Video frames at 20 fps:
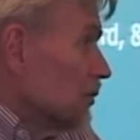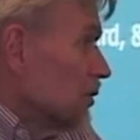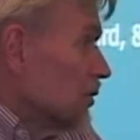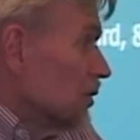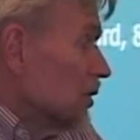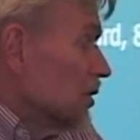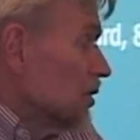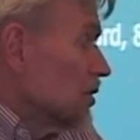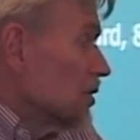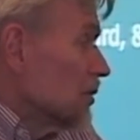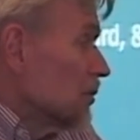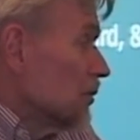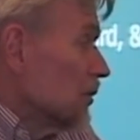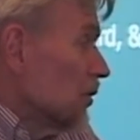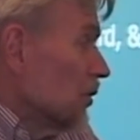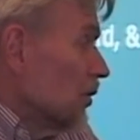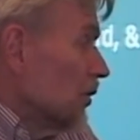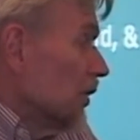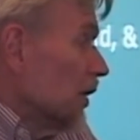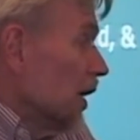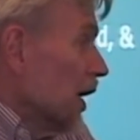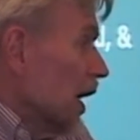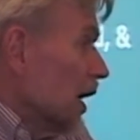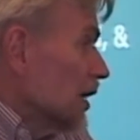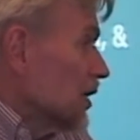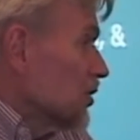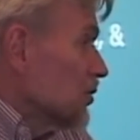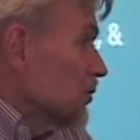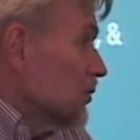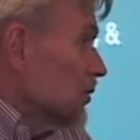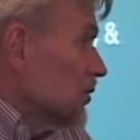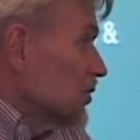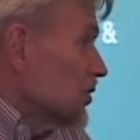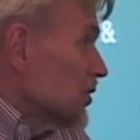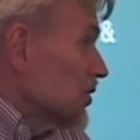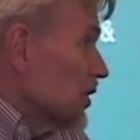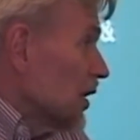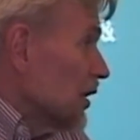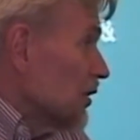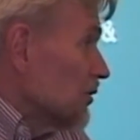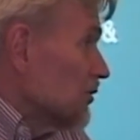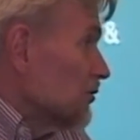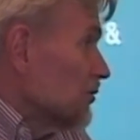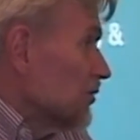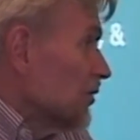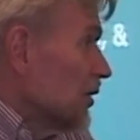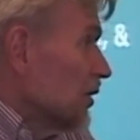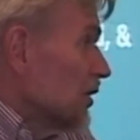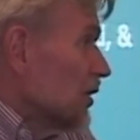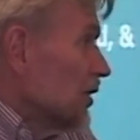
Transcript: Buddhism or the actual self